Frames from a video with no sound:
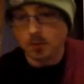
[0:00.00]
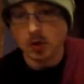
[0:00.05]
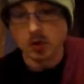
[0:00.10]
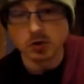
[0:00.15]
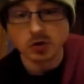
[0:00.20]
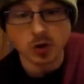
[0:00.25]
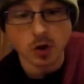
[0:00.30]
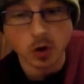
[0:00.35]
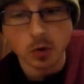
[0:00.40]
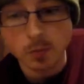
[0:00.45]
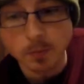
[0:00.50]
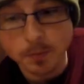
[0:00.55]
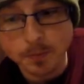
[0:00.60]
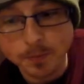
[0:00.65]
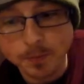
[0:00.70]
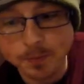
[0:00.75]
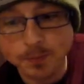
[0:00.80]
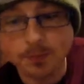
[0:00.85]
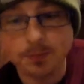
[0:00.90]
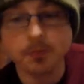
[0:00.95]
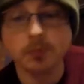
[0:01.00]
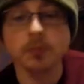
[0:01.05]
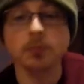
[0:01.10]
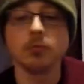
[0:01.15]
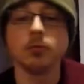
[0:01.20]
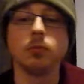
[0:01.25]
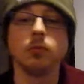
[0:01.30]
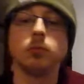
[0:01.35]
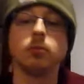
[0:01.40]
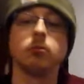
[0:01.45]
So
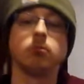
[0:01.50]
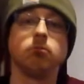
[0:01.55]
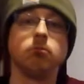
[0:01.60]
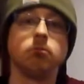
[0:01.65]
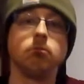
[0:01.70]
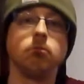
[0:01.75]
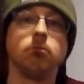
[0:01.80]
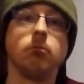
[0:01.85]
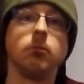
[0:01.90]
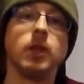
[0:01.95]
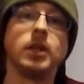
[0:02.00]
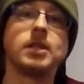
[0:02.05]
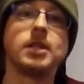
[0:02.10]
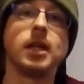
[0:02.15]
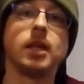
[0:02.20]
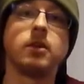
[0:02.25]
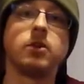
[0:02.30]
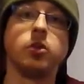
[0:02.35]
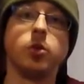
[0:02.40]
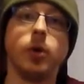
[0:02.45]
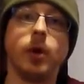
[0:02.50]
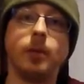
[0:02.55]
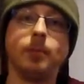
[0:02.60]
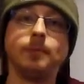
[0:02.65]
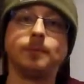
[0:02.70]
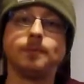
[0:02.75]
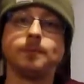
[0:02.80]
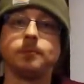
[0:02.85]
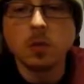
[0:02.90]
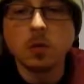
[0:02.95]
let's get to it.
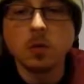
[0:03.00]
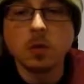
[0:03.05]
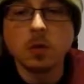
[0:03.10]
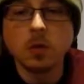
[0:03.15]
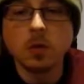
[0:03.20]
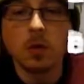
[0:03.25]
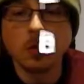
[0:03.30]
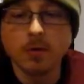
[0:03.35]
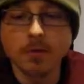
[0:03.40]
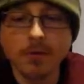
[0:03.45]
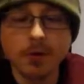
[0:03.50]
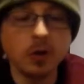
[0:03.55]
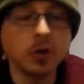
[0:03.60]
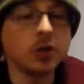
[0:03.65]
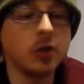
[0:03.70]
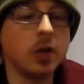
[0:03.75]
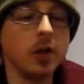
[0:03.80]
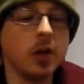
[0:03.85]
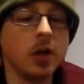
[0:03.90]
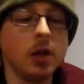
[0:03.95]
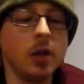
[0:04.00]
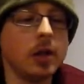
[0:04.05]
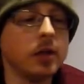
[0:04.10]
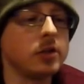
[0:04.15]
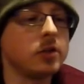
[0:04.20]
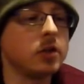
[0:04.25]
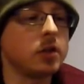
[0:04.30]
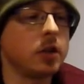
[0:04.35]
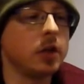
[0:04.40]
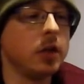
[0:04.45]
First on the
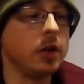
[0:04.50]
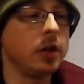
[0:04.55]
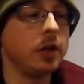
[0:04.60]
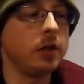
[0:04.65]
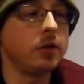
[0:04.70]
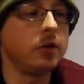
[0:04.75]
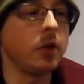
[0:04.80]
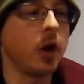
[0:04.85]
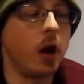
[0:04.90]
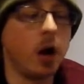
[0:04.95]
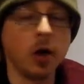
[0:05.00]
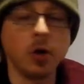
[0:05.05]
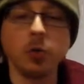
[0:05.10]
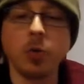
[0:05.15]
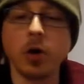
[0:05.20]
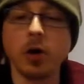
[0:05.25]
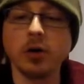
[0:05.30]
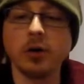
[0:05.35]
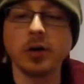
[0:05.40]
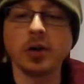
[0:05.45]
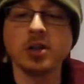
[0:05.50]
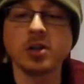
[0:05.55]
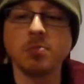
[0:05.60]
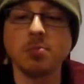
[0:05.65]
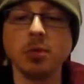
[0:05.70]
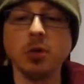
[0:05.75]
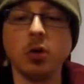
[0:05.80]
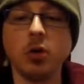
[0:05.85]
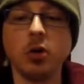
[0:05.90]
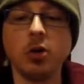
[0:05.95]
list is the Hard Water
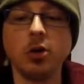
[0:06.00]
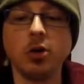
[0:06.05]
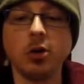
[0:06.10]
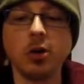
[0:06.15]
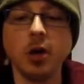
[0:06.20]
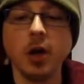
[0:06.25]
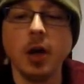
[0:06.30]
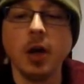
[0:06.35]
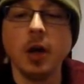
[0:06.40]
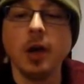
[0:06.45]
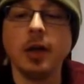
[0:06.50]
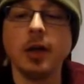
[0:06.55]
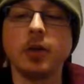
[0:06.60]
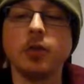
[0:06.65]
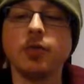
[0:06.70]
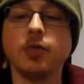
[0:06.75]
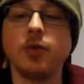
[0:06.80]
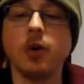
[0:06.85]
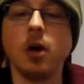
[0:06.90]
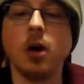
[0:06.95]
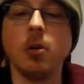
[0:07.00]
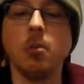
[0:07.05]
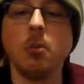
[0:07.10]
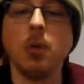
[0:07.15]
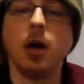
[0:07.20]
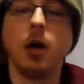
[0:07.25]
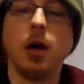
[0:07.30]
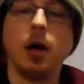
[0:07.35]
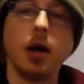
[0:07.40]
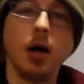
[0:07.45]
Explorer. It's
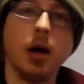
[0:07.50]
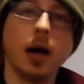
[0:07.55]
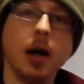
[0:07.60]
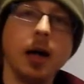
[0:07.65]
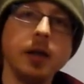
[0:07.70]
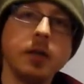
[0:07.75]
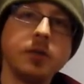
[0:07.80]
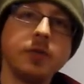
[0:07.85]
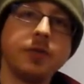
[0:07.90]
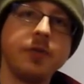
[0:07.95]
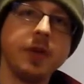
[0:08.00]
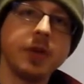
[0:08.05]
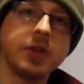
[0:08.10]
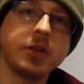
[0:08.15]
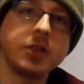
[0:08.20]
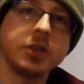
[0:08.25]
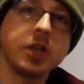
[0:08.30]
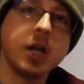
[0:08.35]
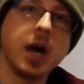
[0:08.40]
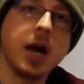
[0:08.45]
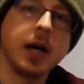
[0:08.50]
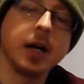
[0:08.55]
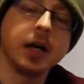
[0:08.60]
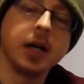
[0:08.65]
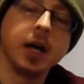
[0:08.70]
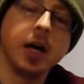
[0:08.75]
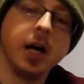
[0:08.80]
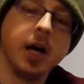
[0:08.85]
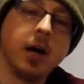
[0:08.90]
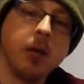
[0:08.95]
from
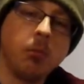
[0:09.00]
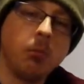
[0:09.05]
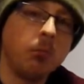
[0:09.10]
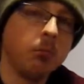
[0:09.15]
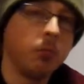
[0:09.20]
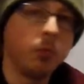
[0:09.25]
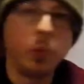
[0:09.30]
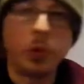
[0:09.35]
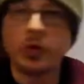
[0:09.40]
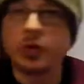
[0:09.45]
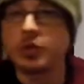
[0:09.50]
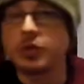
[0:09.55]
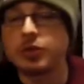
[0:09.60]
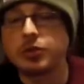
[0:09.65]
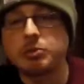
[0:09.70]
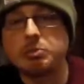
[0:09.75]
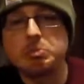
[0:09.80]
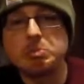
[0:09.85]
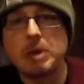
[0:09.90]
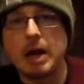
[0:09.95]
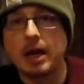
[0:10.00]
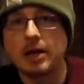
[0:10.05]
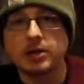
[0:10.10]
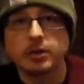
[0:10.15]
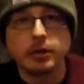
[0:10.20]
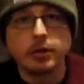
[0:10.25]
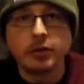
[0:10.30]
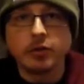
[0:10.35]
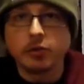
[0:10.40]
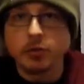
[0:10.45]
icefish.com, which
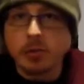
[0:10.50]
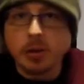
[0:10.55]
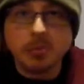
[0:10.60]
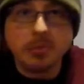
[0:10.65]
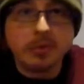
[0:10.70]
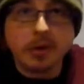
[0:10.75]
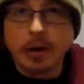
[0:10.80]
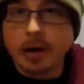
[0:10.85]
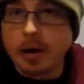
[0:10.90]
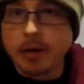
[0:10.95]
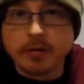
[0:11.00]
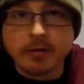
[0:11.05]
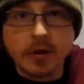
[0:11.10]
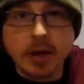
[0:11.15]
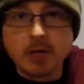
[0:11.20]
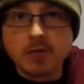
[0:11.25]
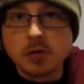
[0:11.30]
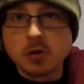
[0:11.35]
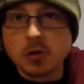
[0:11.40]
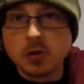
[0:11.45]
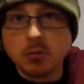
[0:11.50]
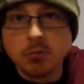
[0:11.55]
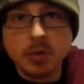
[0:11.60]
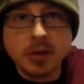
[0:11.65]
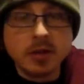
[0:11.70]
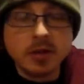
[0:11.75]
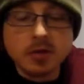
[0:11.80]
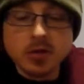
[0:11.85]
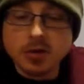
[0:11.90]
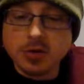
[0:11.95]
actually is a website I've never
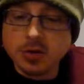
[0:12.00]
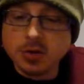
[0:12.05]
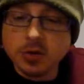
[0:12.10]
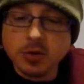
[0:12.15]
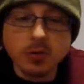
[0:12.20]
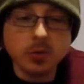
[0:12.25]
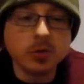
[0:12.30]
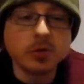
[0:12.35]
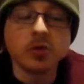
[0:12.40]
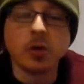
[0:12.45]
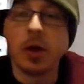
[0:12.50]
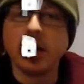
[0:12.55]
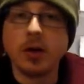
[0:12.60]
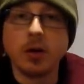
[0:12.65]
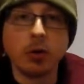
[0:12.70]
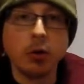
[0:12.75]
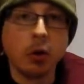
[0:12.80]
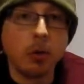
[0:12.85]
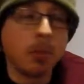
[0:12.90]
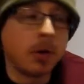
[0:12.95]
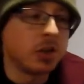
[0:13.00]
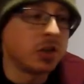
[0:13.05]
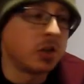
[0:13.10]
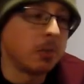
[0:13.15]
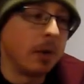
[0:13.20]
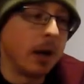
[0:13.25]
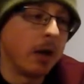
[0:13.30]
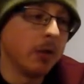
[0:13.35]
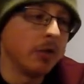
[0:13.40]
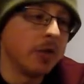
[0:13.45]
been to, so I don't know much
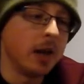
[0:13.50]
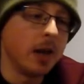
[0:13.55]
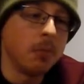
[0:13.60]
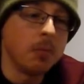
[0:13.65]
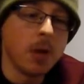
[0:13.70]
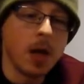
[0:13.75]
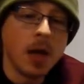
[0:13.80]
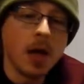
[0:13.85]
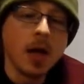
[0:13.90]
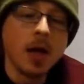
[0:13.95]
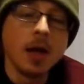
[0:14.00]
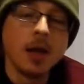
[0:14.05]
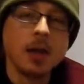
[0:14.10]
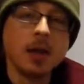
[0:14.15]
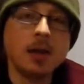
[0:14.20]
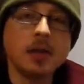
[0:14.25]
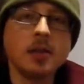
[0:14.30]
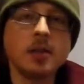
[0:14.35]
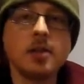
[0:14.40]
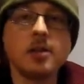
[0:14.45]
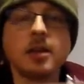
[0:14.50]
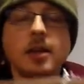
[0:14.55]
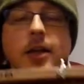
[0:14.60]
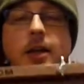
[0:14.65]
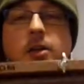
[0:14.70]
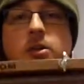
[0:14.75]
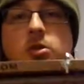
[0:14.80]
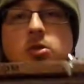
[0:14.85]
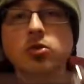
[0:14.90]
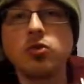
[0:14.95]
about them. This is an
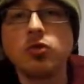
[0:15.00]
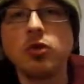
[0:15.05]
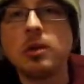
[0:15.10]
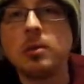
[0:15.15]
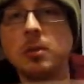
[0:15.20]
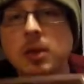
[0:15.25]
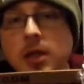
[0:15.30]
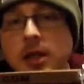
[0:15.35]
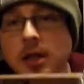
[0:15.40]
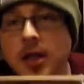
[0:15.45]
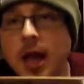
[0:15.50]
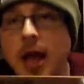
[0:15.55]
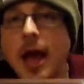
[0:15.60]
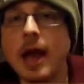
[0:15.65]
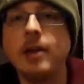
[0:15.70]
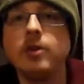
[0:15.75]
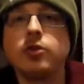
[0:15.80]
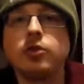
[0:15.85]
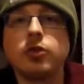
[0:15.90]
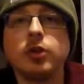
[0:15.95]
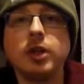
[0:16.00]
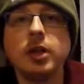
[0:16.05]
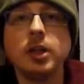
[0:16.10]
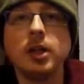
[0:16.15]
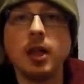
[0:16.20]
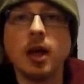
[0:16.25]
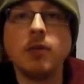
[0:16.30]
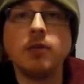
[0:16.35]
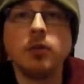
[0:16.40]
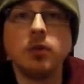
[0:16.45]
extremely
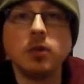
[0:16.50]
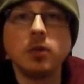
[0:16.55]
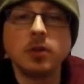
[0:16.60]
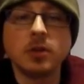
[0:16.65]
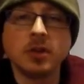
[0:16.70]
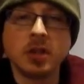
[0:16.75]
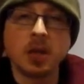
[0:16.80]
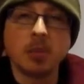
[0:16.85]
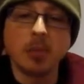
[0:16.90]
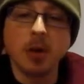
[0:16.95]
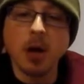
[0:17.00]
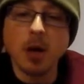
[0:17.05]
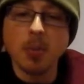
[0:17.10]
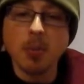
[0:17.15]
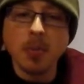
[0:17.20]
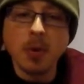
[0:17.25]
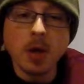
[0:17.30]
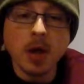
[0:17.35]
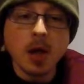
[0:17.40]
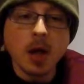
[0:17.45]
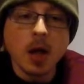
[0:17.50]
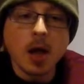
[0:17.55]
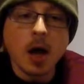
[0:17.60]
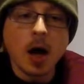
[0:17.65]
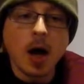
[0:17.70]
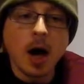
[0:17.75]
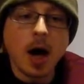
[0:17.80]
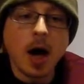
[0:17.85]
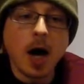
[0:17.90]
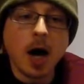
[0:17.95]
entry-level tip-up.
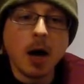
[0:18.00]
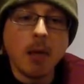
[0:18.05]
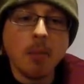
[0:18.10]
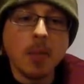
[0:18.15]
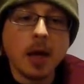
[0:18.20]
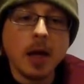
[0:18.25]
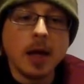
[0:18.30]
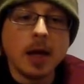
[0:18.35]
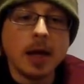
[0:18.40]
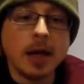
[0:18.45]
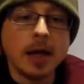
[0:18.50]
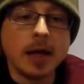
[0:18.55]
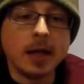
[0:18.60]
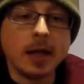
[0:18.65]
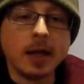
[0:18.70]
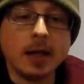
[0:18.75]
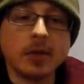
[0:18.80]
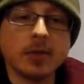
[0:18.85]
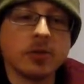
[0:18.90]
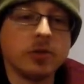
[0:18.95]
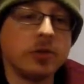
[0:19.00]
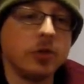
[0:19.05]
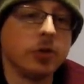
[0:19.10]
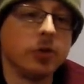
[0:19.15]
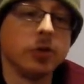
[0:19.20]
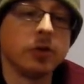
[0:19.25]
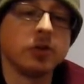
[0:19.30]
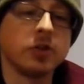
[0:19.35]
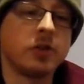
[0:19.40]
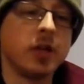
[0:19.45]
It is
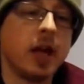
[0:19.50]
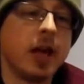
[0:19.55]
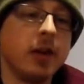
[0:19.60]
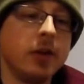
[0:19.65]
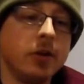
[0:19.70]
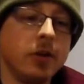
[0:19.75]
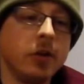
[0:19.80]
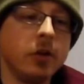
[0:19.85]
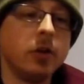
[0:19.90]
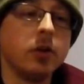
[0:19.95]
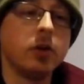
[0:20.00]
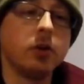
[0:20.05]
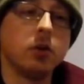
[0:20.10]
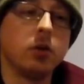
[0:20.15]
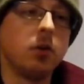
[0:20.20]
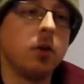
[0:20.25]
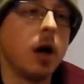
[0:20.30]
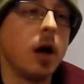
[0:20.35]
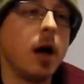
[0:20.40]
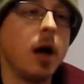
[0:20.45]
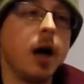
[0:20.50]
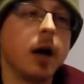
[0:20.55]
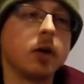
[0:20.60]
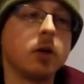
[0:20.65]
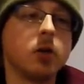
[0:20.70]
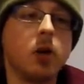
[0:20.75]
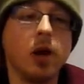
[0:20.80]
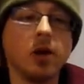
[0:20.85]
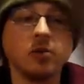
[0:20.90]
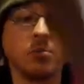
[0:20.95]
your standard
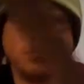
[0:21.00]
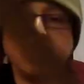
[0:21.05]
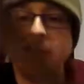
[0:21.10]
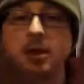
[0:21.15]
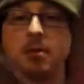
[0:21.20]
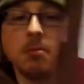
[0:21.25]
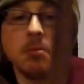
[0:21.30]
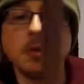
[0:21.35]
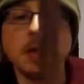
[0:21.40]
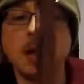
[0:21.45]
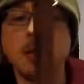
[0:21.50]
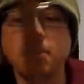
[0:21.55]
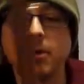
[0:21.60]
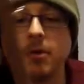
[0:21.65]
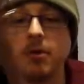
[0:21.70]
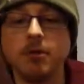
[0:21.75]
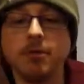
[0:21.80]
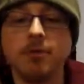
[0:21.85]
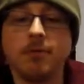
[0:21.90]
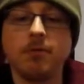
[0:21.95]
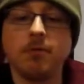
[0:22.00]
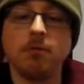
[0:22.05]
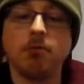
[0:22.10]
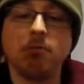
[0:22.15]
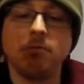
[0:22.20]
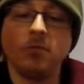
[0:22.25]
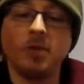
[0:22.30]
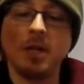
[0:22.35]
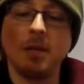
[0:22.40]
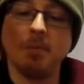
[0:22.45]
cross-beam type of
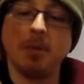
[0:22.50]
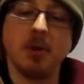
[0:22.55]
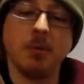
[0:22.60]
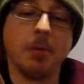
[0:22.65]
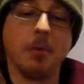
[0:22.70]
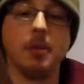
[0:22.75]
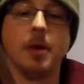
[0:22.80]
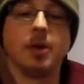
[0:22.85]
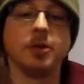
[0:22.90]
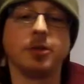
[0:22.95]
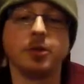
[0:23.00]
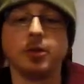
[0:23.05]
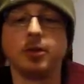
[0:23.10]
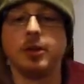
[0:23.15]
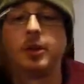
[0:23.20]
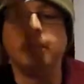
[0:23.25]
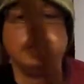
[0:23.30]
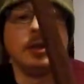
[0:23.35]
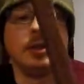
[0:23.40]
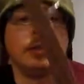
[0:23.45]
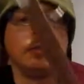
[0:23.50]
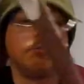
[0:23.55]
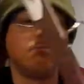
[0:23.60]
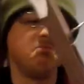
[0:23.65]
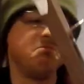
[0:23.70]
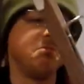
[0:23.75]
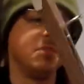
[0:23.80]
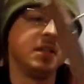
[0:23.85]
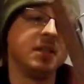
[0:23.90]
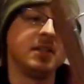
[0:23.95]
tip-up. I'm not sure the
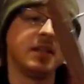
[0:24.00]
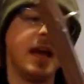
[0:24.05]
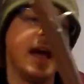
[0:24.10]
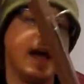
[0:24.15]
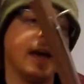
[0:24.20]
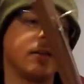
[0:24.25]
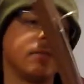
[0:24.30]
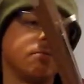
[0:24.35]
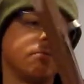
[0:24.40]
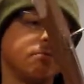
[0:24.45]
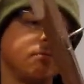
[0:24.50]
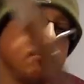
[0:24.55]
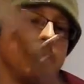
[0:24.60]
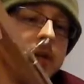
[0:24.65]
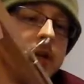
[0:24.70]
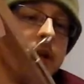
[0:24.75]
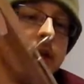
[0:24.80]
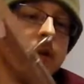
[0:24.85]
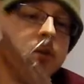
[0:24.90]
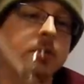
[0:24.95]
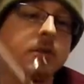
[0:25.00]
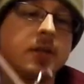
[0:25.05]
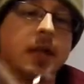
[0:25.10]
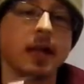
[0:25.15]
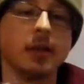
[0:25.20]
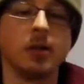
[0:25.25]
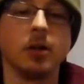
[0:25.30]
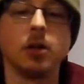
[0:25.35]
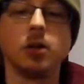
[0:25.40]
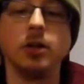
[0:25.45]
exact
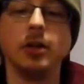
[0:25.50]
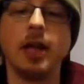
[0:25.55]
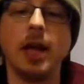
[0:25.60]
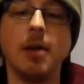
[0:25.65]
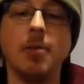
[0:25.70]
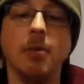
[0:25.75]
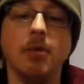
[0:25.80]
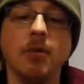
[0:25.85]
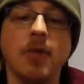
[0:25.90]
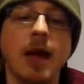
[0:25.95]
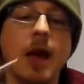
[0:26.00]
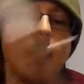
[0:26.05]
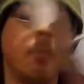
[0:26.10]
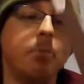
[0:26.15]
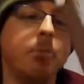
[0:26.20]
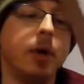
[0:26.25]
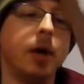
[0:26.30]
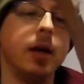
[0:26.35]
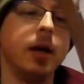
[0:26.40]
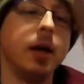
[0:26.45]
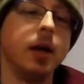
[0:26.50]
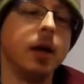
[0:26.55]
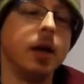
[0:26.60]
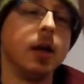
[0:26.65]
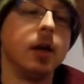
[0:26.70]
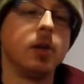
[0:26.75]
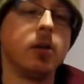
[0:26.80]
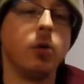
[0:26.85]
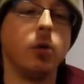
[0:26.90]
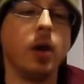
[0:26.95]
technical name of that, but
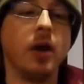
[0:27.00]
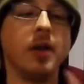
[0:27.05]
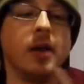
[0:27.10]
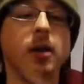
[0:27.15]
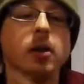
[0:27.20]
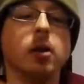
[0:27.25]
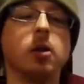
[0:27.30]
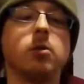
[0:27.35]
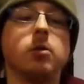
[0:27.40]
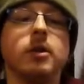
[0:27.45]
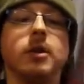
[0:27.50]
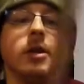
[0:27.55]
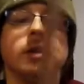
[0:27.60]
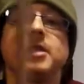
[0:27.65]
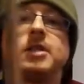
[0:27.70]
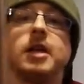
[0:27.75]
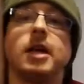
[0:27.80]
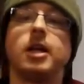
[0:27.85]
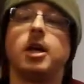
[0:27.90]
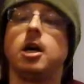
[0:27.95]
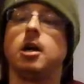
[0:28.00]
the way they look when they're set